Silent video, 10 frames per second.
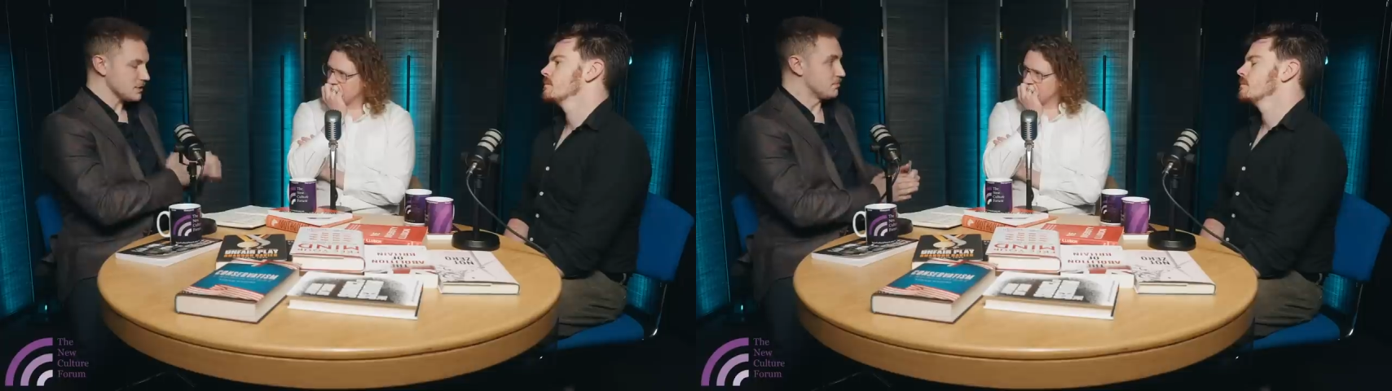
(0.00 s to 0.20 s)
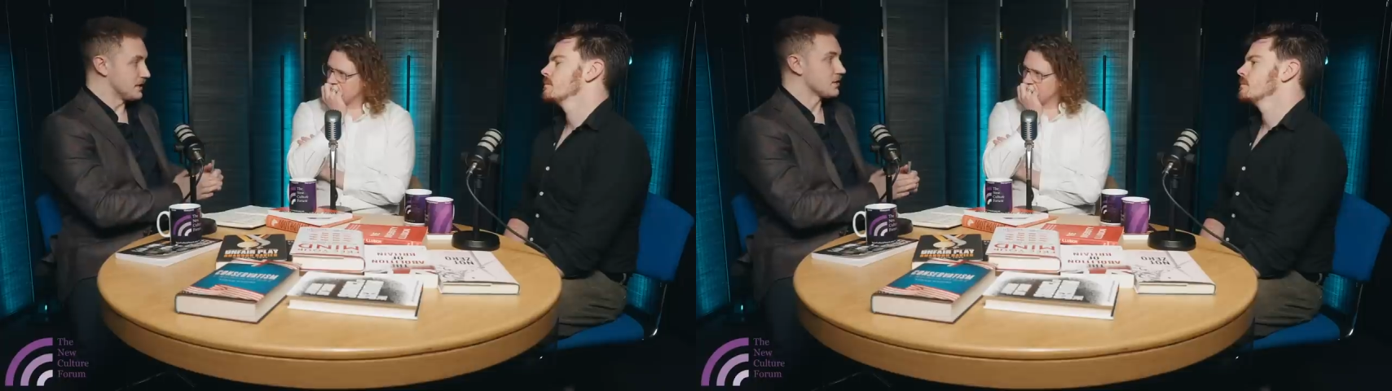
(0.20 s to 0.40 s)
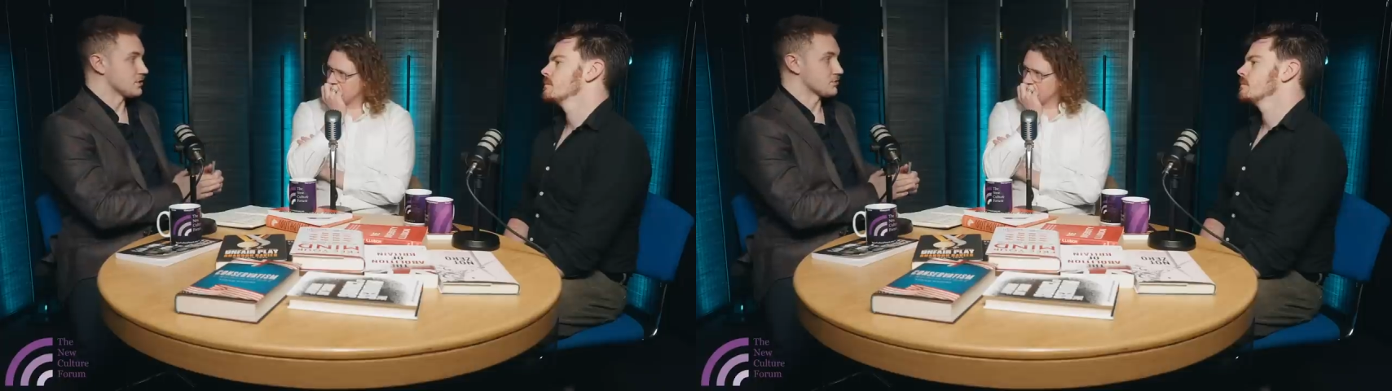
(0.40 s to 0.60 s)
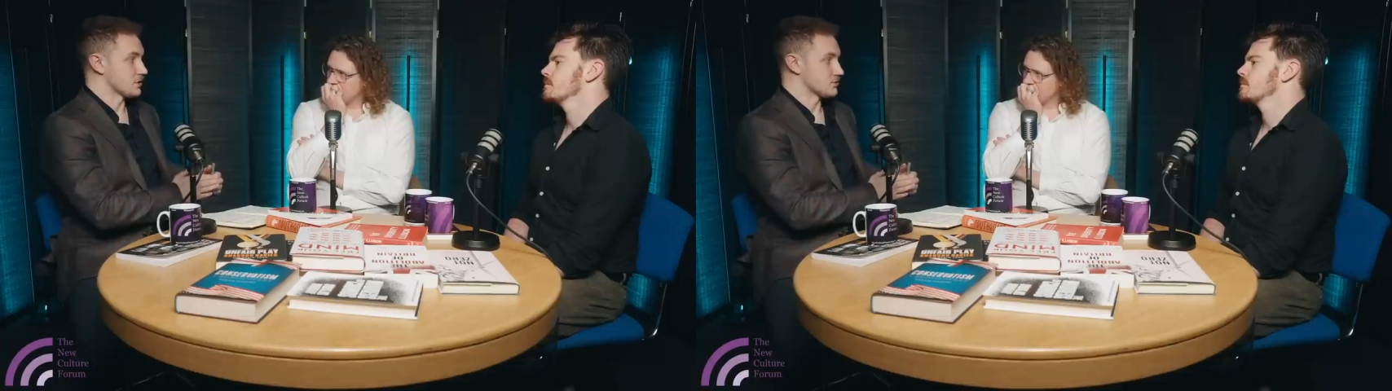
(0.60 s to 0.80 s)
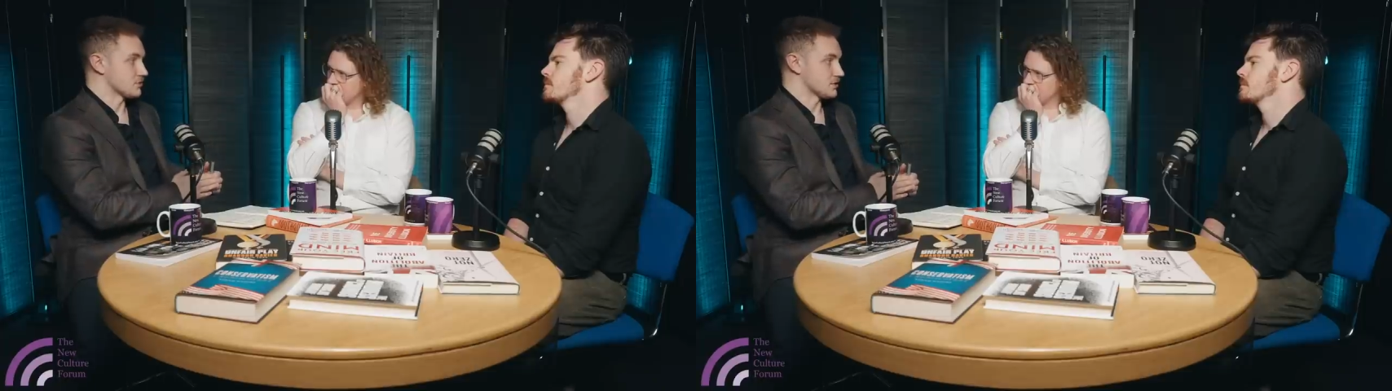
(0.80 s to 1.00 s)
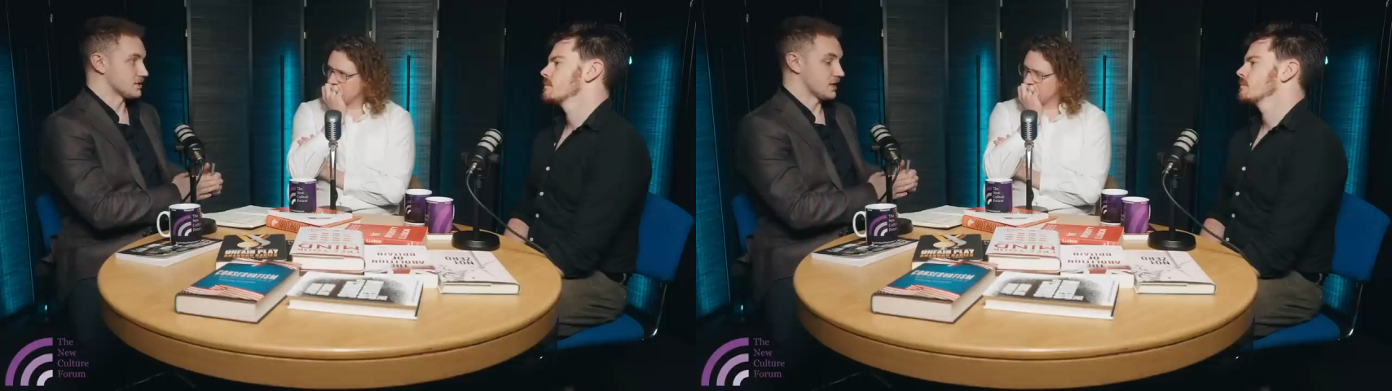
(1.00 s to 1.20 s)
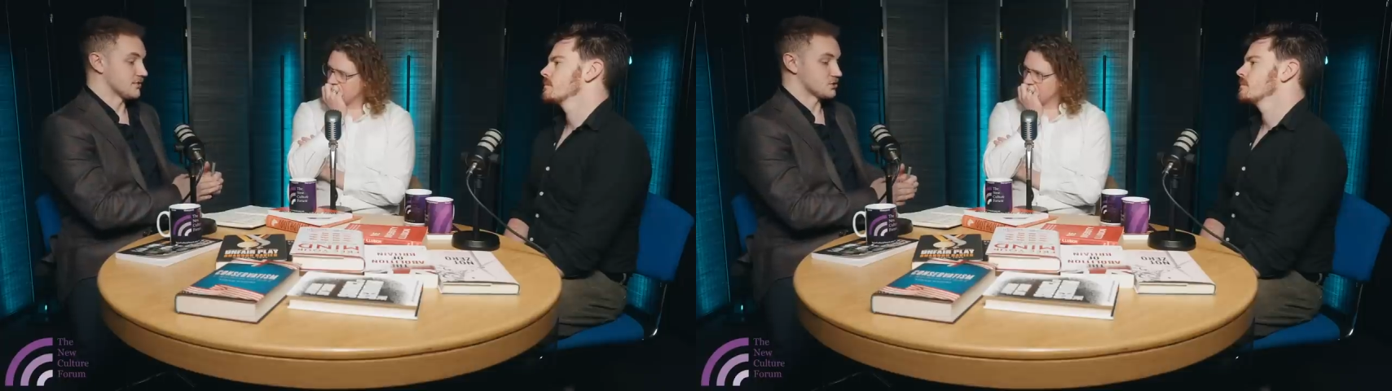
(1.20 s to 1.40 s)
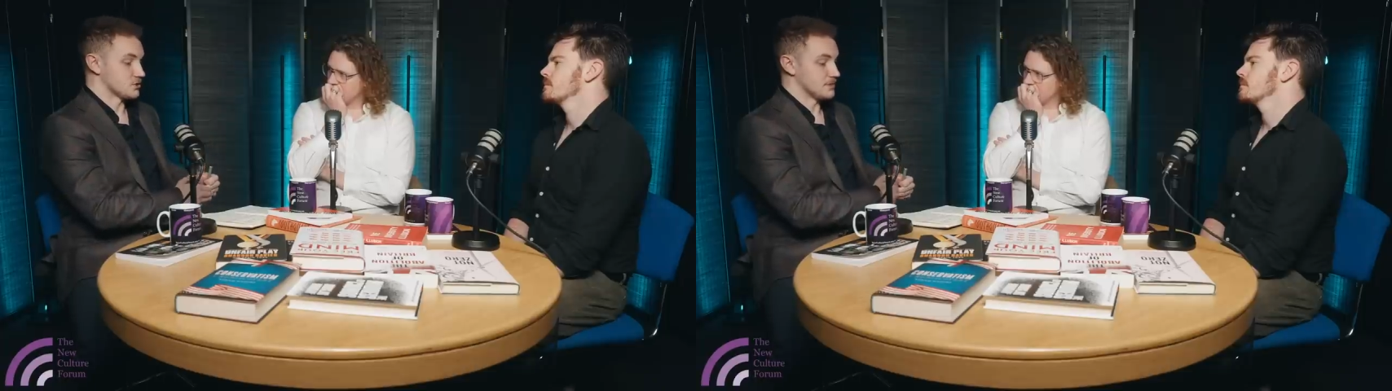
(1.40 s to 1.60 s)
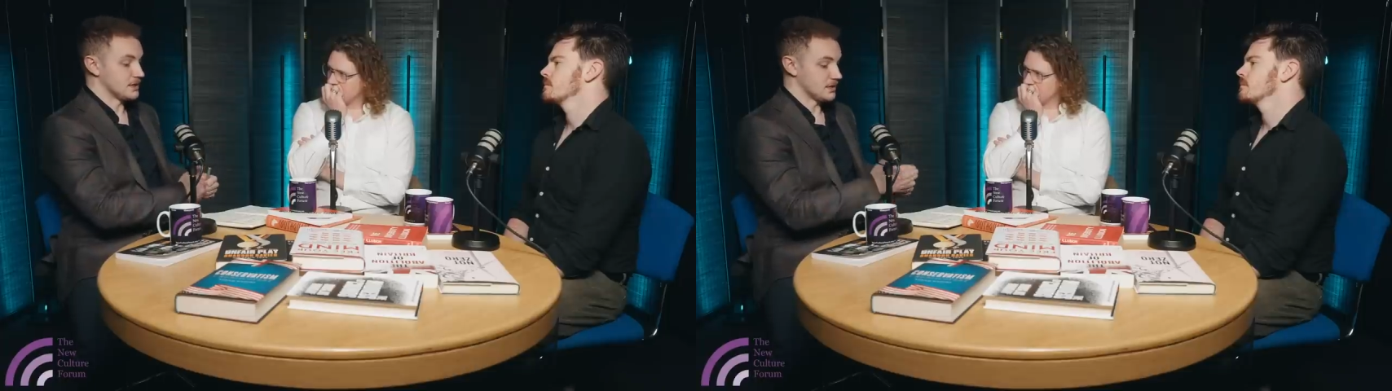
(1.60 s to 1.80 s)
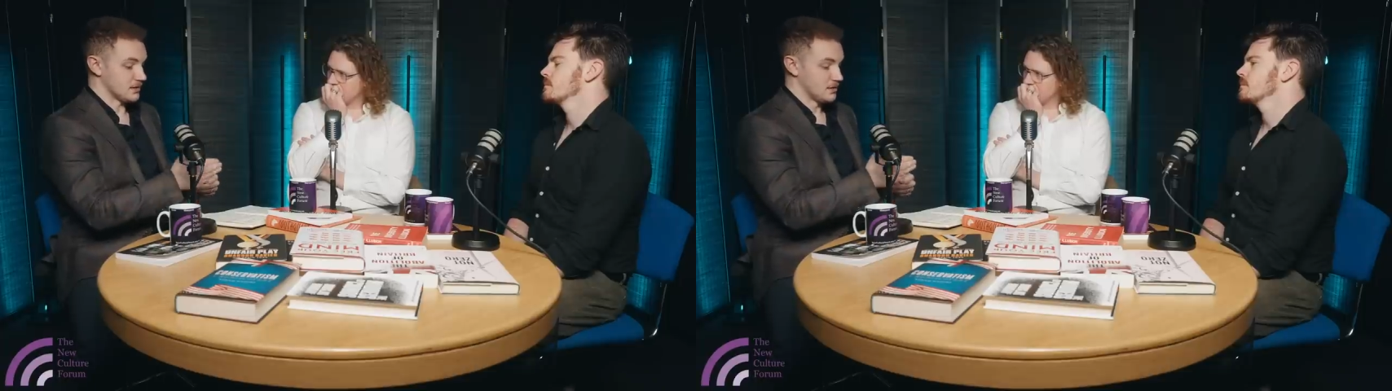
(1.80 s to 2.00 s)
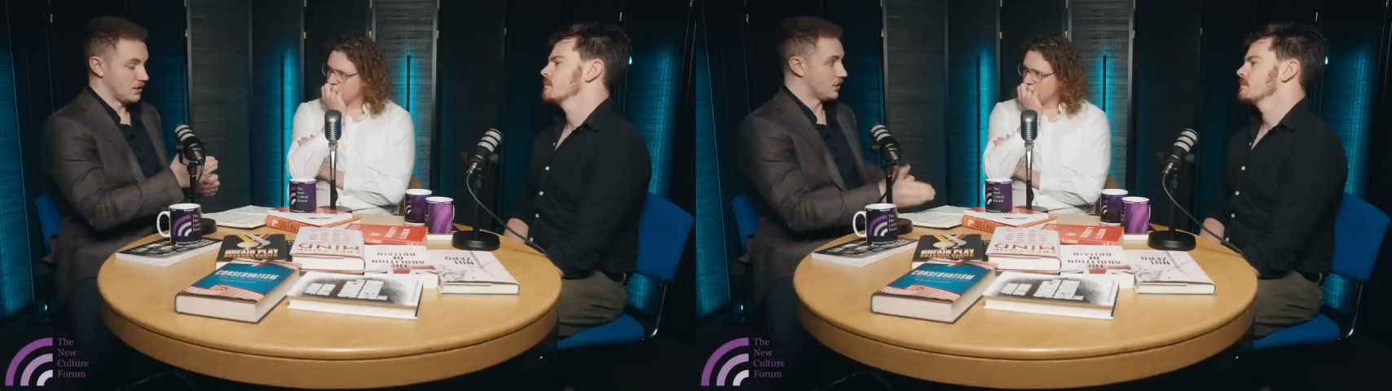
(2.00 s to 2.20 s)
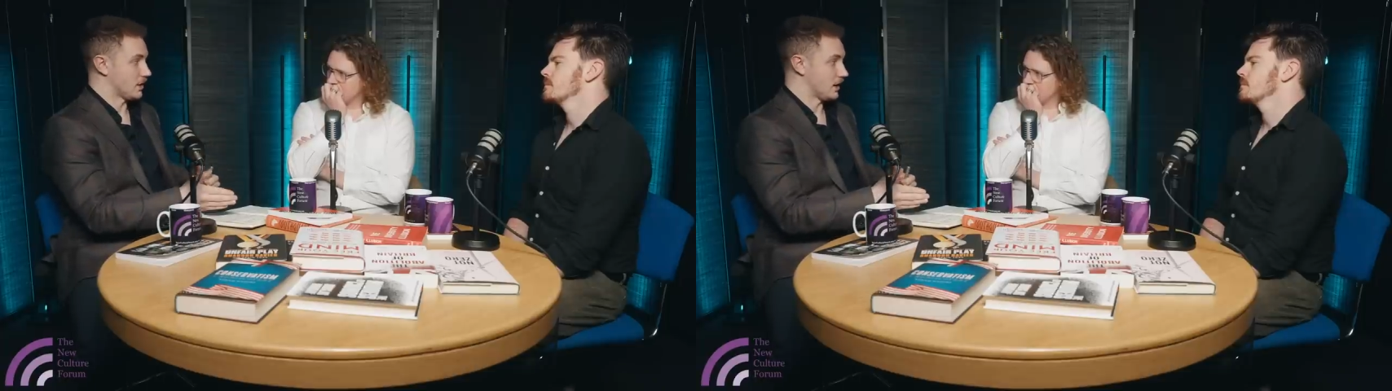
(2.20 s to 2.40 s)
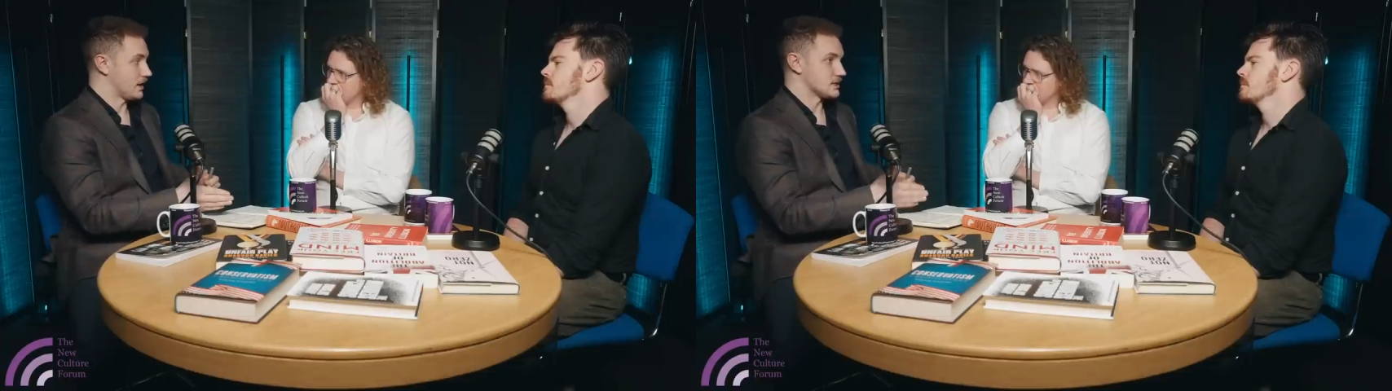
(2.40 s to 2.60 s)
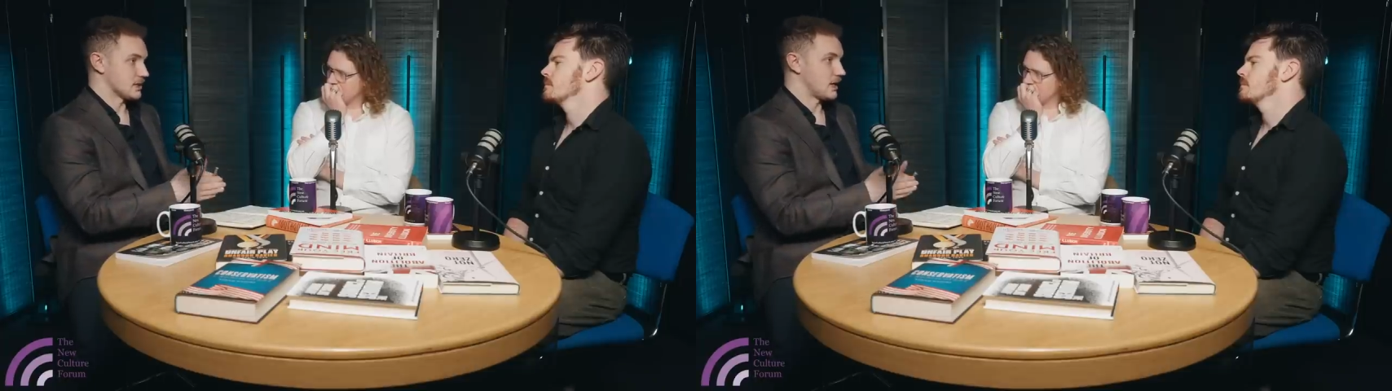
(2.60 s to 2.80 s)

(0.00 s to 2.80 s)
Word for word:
Speaker 1: being on terrestrial television to being online, it's